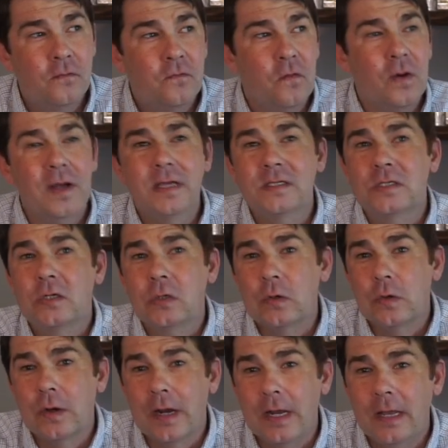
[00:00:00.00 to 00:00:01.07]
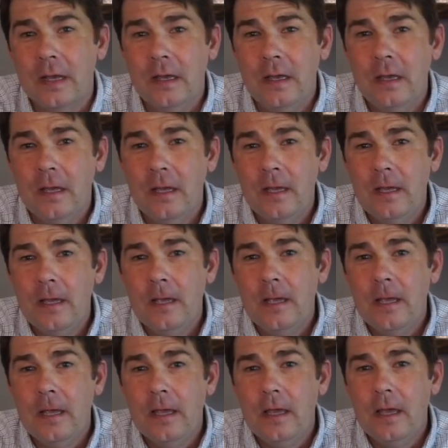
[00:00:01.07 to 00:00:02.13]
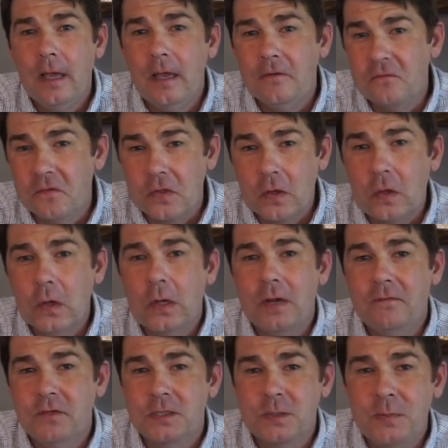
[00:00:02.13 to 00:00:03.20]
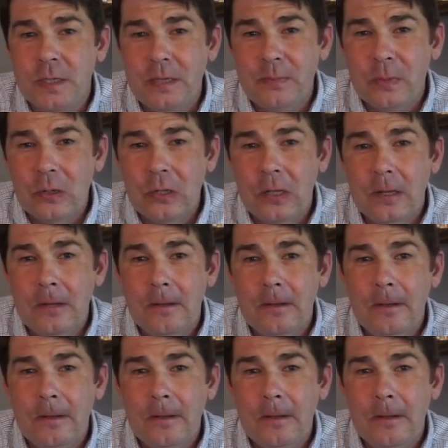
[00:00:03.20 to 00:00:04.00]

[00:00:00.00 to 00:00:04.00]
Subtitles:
for his glory and for the good of his people.